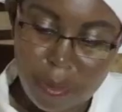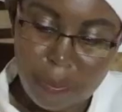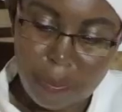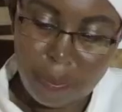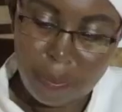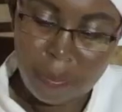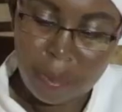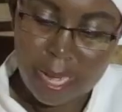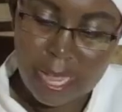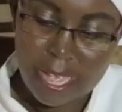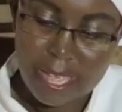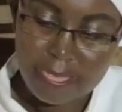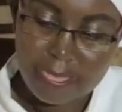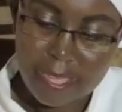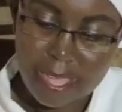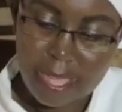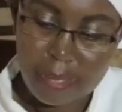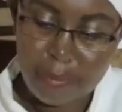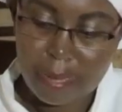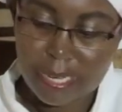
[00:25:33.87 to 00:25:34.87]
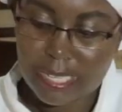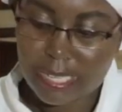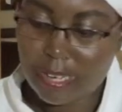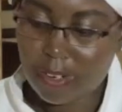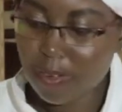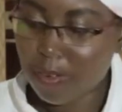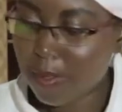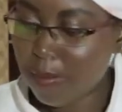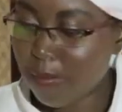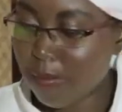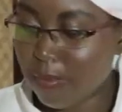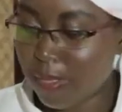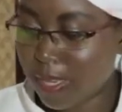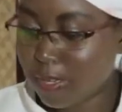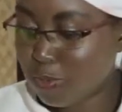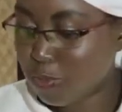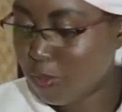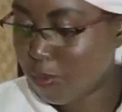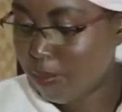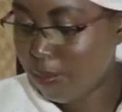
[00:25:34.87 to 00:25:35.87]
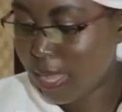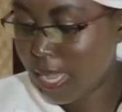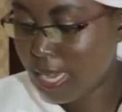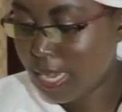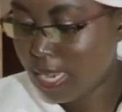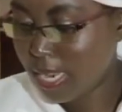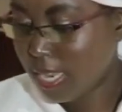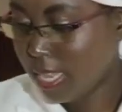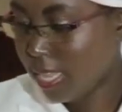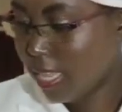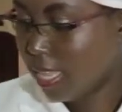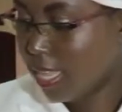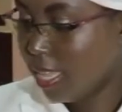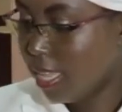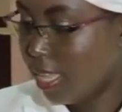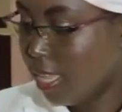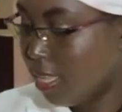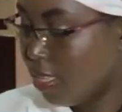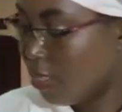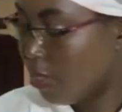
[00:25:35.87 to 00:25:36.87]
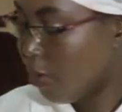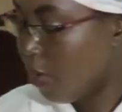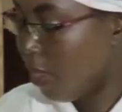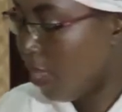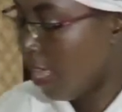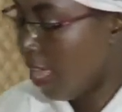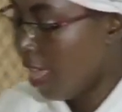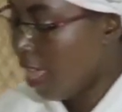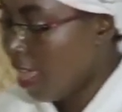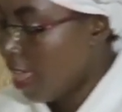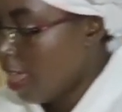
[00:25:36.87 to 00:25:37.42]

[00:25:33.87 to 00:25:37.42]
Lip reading: apply the buttercream that we made. So here